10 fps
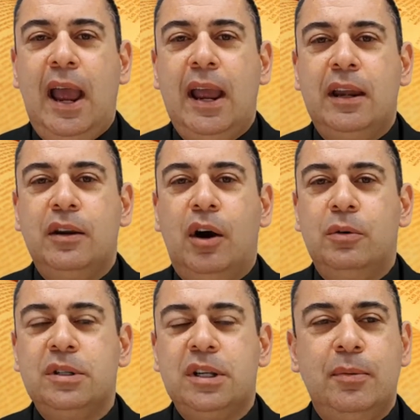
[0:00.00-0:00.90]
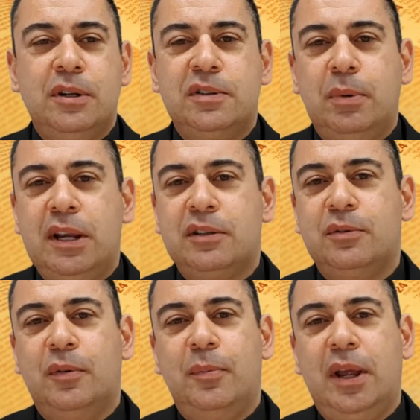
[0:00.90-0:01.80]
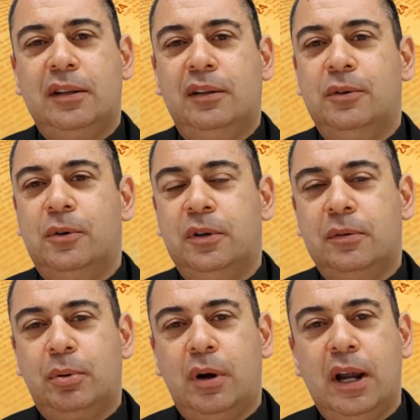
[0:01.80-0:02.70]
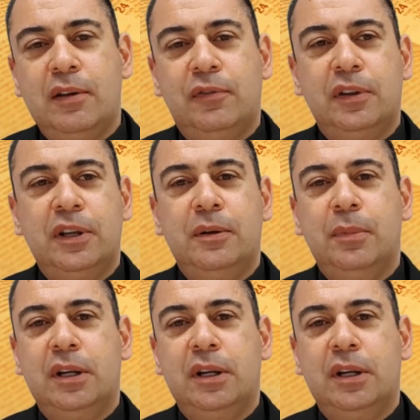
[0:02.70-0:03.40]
And I was to speak to them about the Lord and pray for them.